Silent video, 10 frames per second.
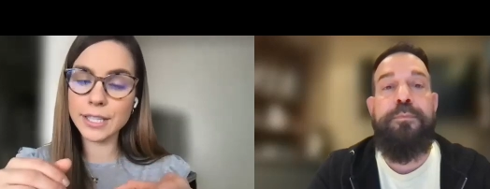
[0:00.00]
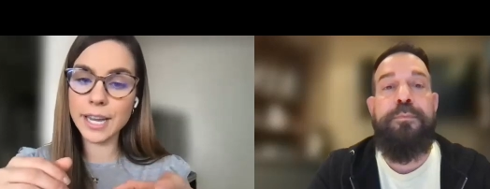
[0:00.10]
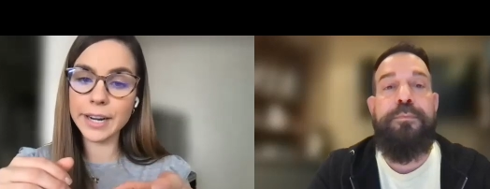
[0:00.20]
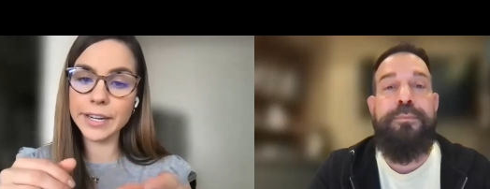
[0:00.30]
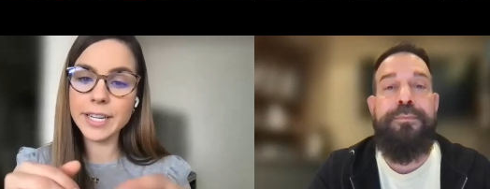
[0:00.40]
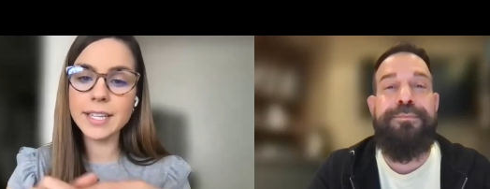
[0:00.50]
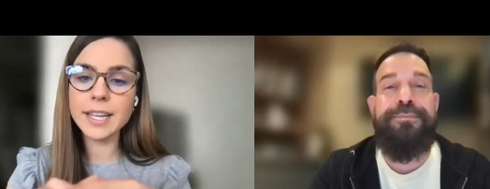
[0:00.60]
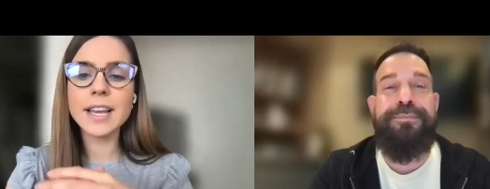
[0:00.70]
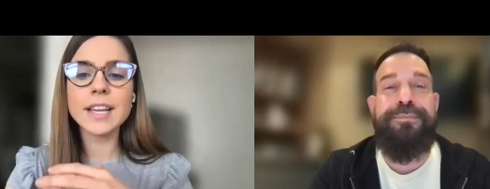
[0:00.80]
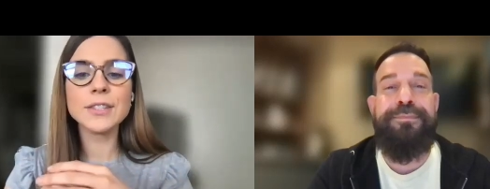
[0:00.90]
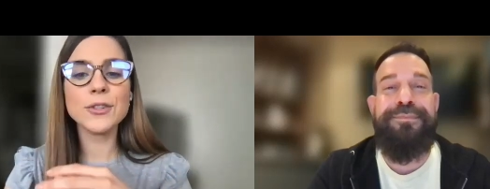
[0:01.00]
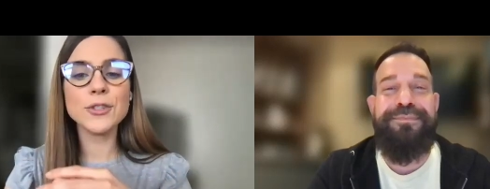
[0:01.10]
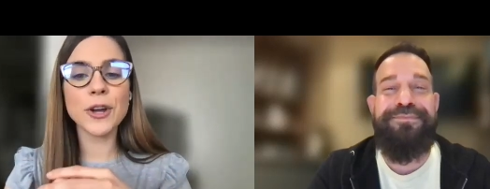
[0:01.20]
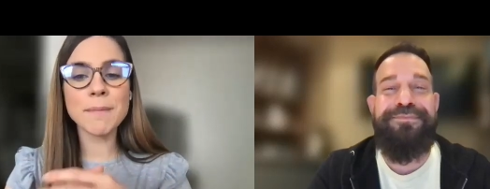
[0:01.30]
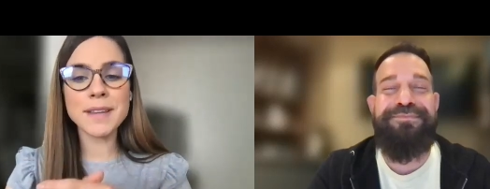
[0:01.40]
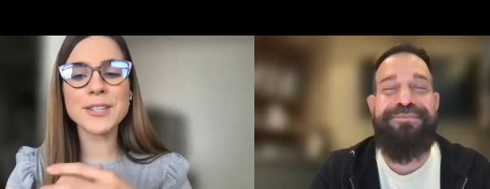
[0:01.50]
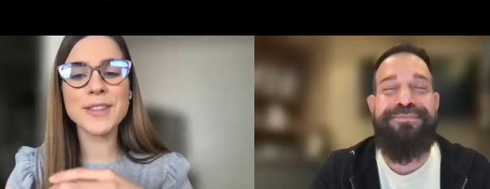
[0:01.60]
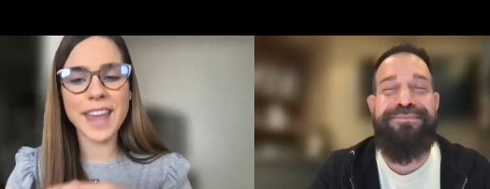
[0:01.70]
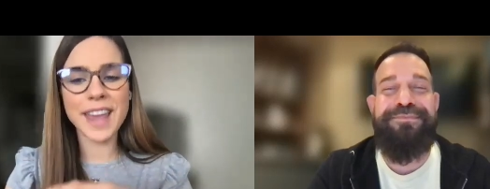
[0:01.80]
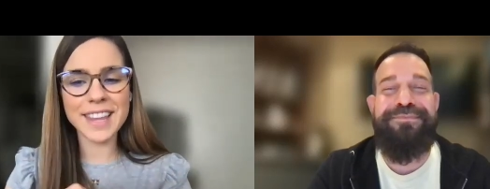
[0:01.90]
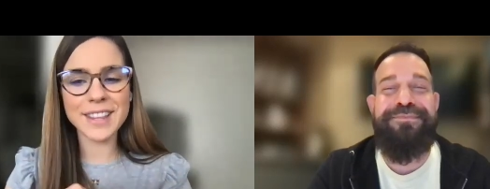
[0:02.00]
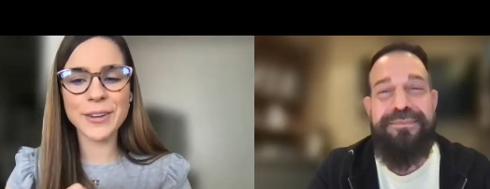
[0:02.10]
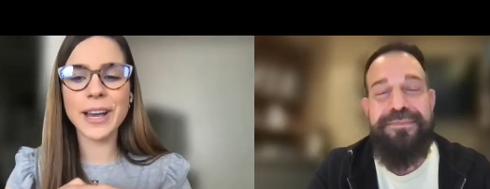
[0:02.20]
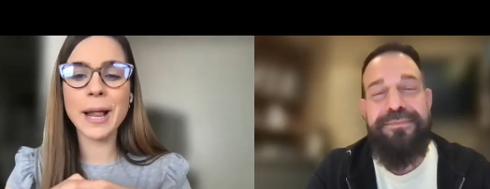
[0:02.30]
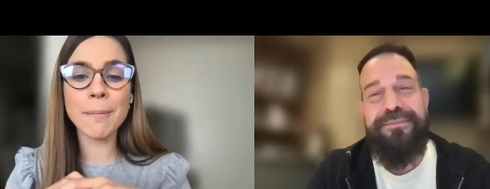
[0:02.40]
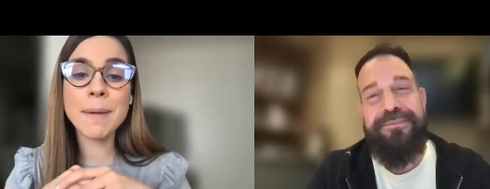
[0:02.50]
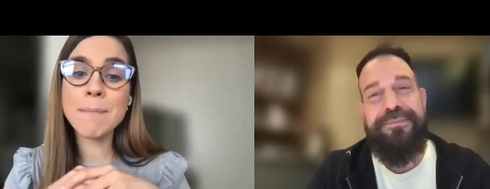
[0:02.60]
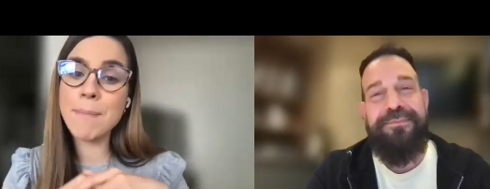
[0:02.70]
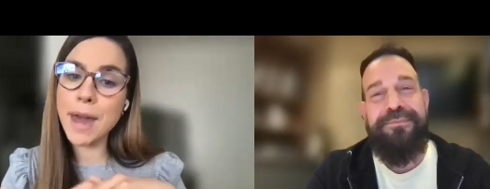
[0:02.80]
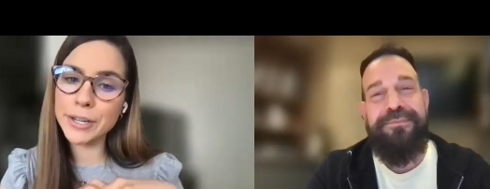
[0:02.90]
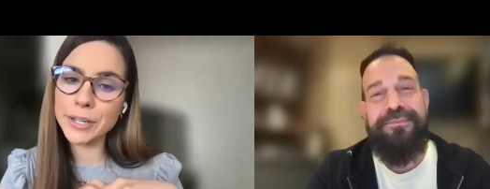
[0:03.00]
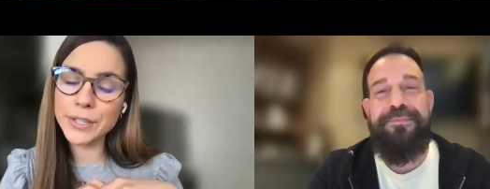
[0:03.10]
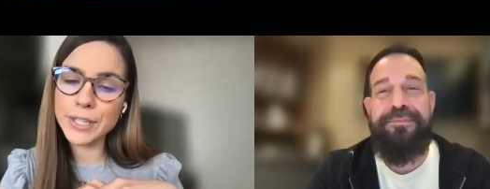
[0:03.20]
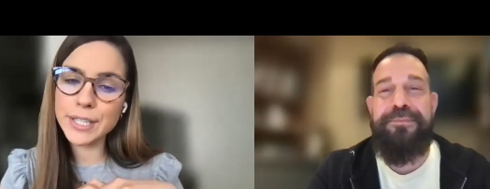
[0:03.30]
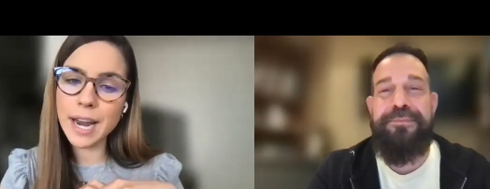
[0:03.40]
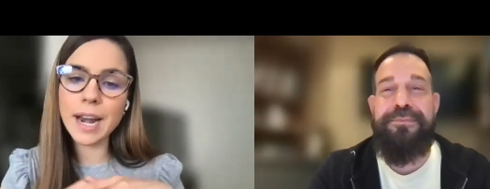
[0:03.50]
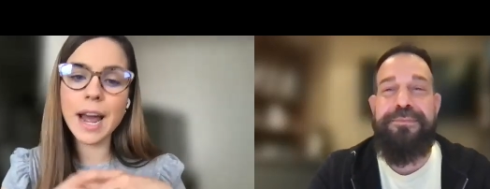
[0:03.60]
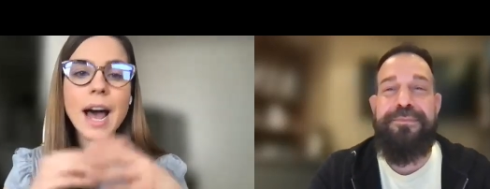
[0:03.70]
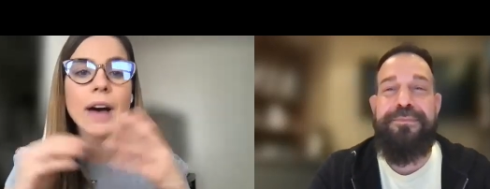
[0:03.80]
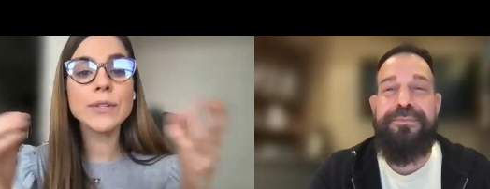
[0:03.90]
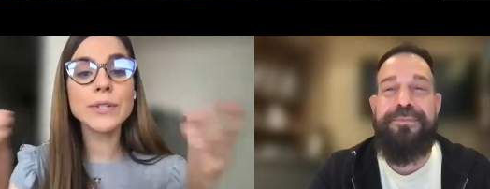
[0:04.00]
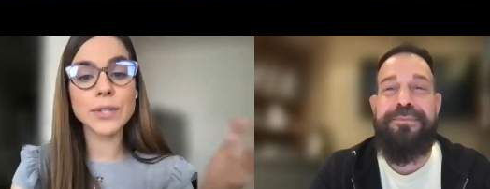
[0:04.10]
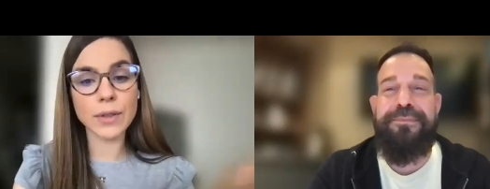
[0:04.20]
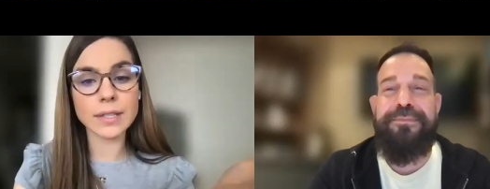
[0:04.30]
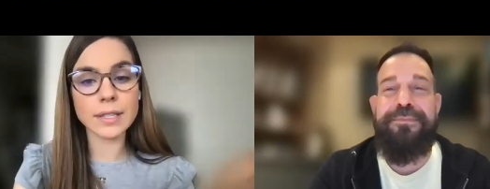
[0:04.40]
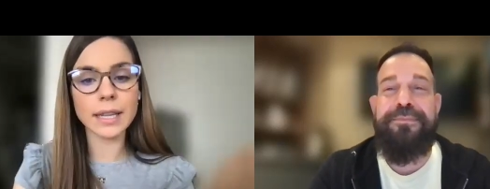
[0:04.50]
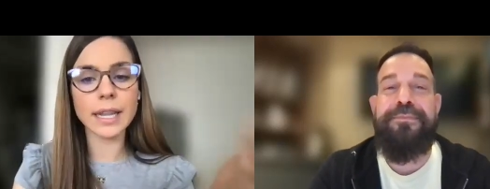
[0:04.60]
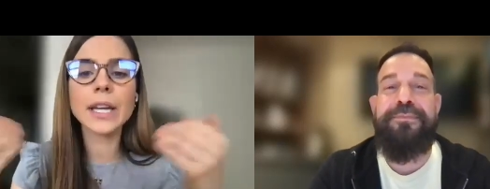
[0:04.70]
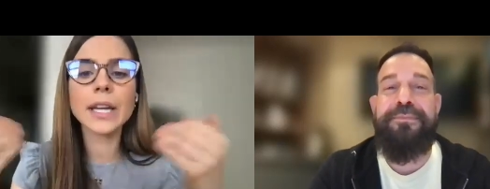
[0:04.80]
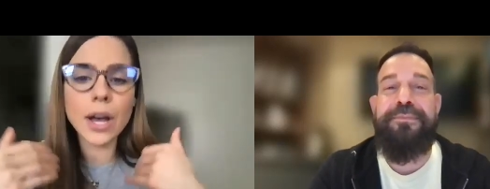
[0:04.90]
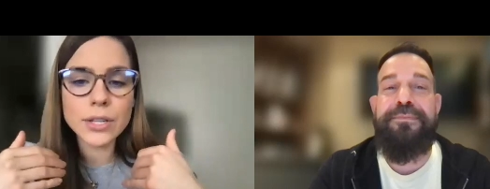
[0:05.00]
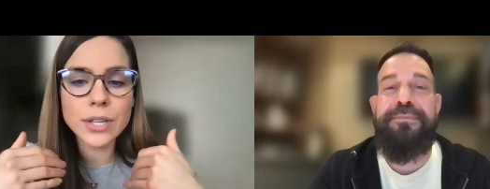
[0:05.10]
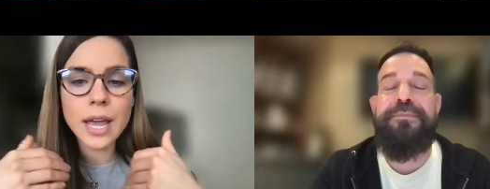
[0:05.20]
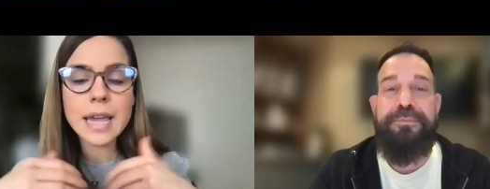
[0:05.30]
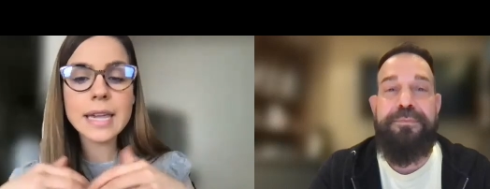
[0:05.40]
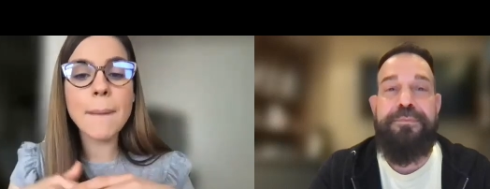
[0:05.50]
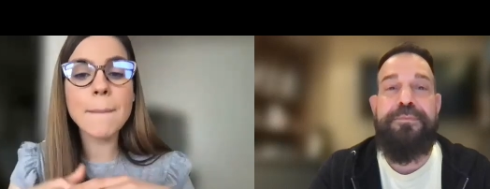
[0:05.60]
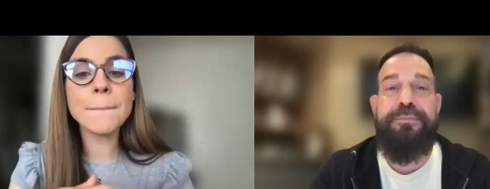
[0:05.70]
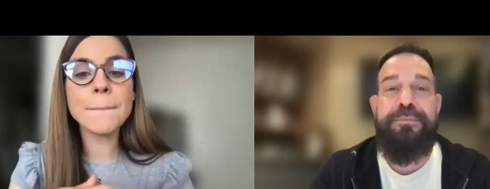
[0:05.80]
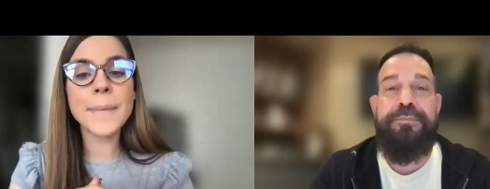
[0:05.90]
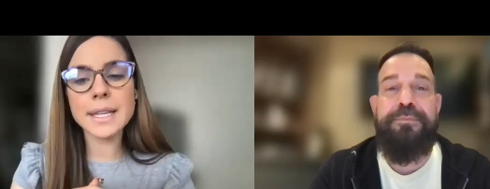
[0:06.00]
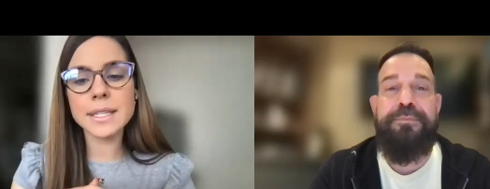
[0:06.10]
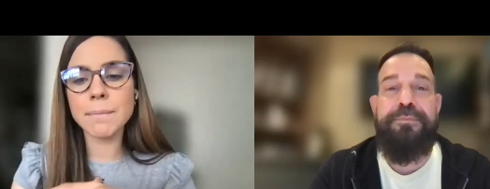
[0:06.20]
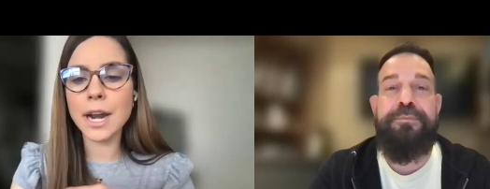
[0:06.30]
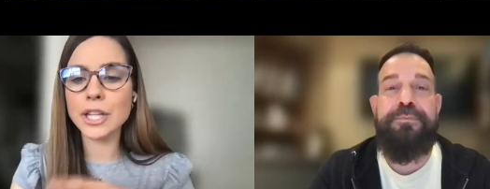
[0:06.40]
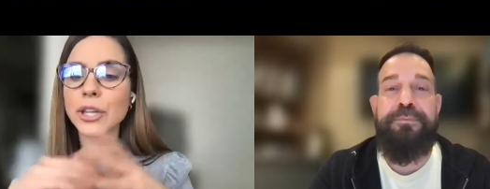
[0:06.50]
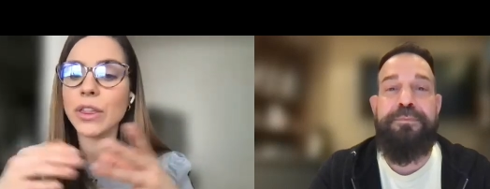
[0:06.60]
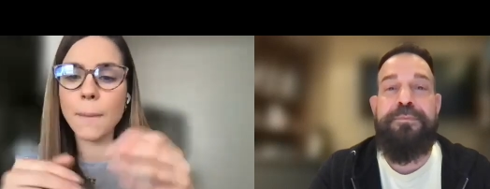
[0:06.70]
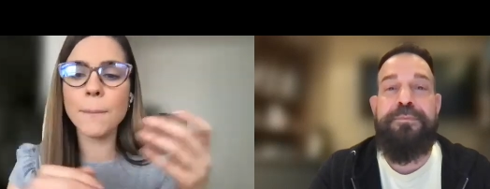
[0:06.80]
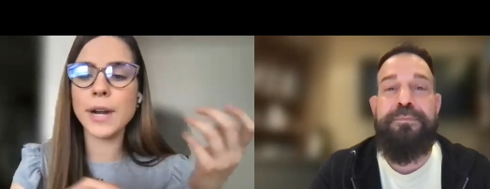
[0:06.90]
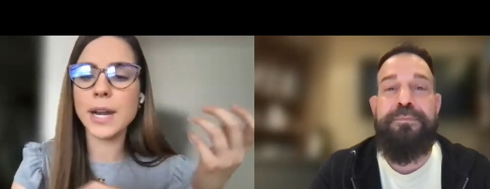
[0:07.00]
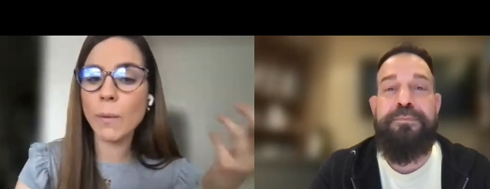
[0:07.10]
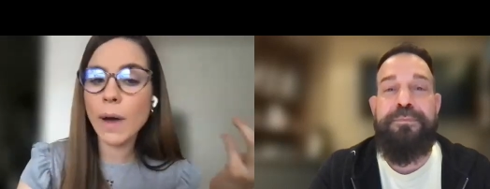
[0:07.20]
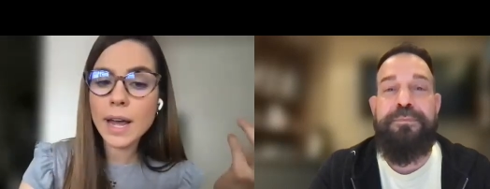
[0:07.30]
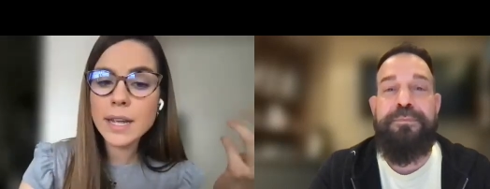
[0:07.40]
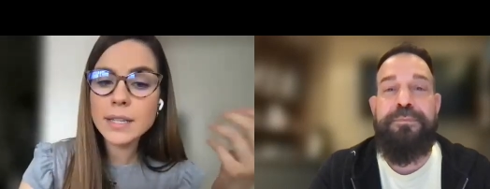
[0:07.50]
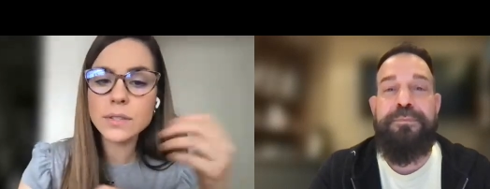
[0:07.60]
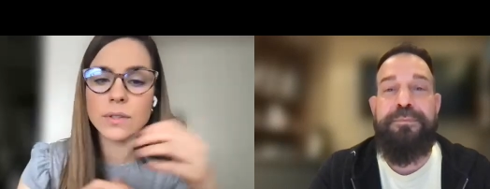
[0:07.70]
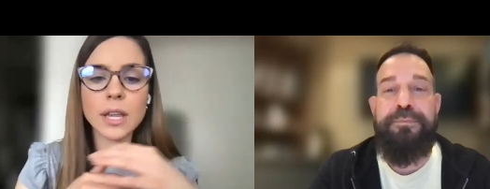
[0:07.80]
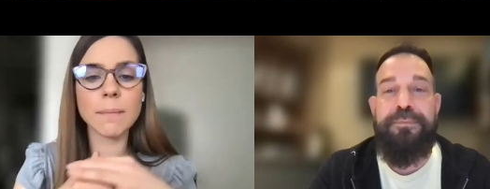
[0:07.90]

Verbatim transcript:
Speaker 1: Koutsokeris to join me today to help me better understand how students like us can best manage money wise to